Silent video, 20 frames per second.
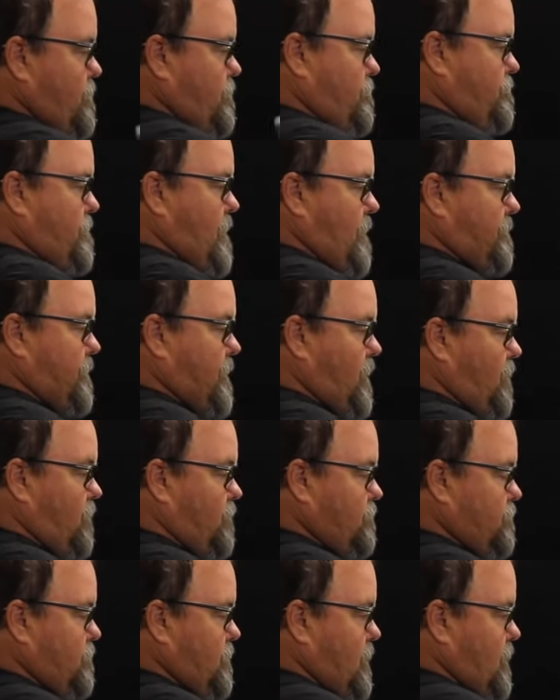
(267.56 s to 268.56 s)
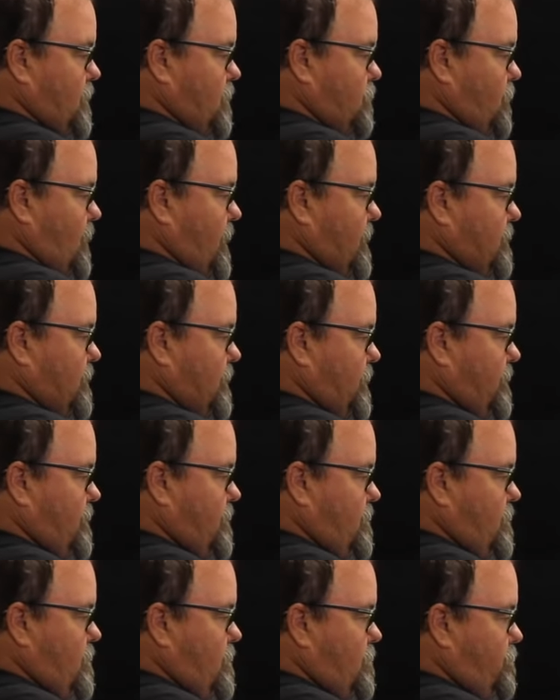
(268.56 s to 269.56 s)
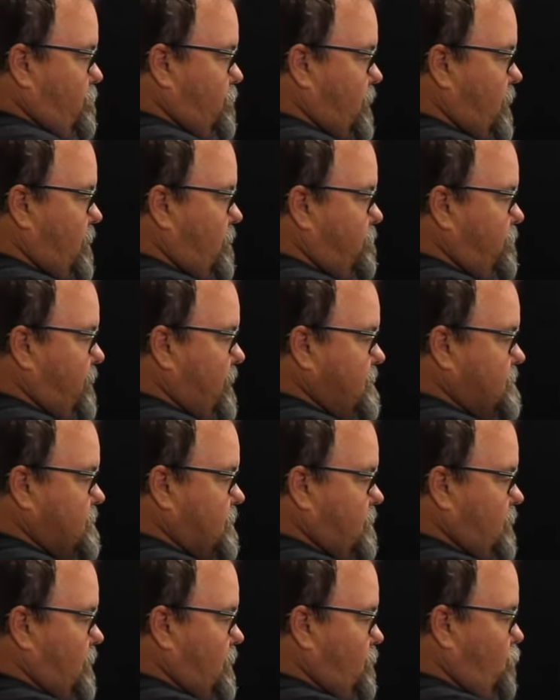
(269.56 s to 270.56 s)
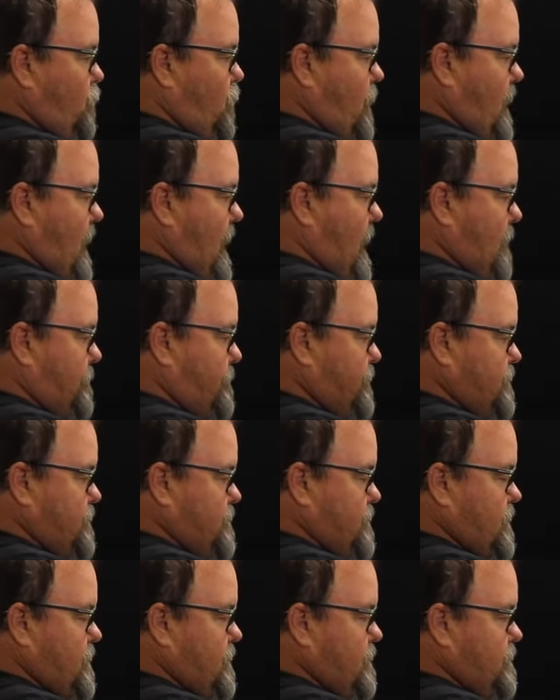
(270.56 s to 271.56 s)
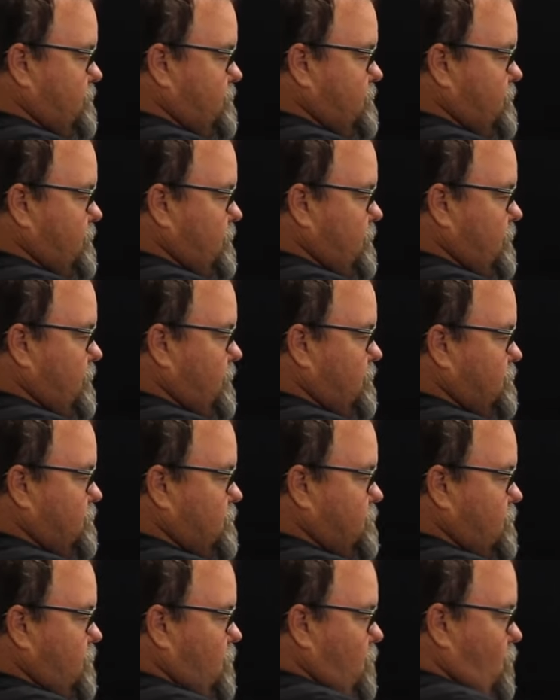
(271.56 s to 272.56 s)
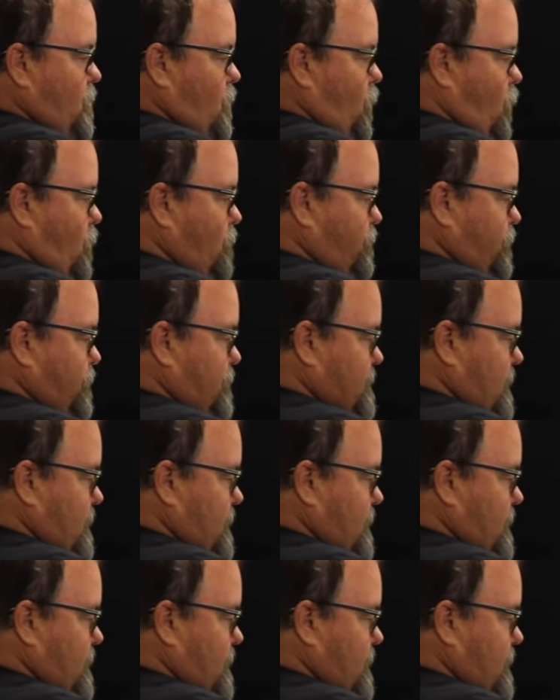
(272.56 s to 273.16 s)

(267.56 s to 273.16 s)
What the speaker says: map out correctly. But basically, what happens is over